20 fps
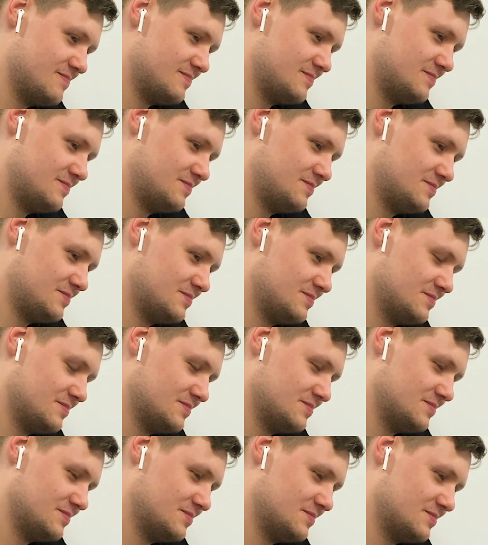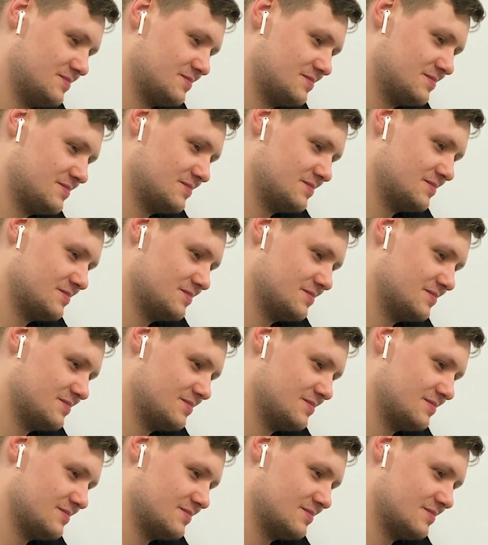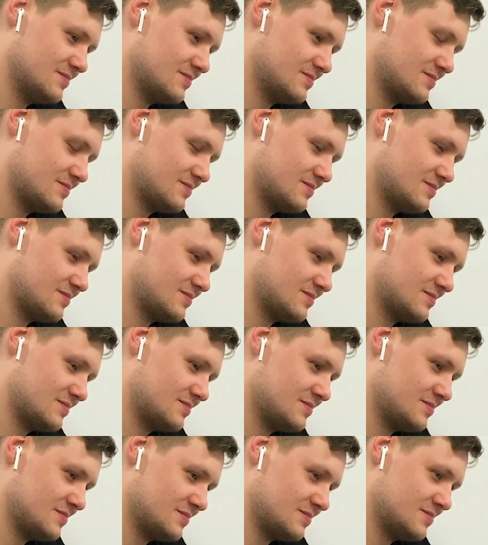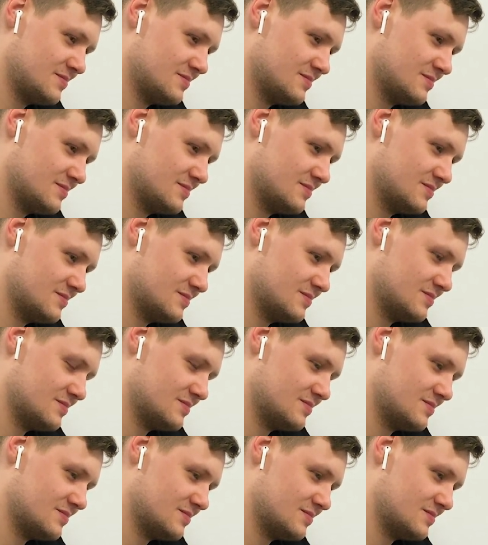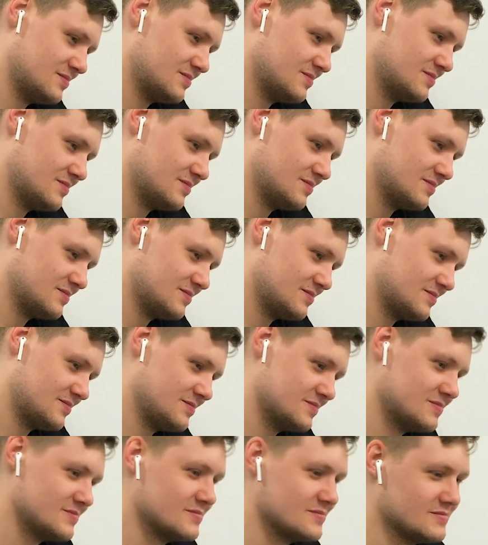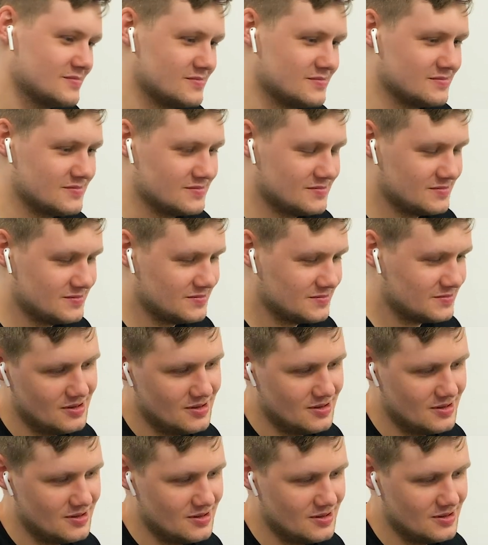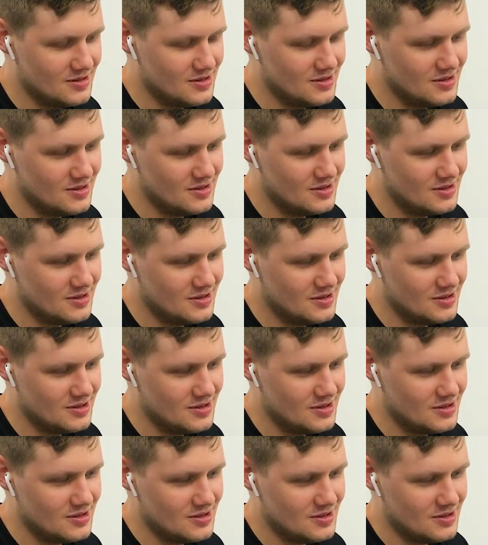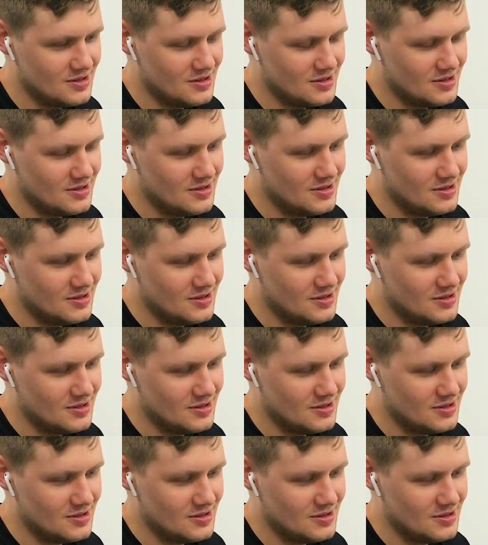No words are spoken by the person on screen.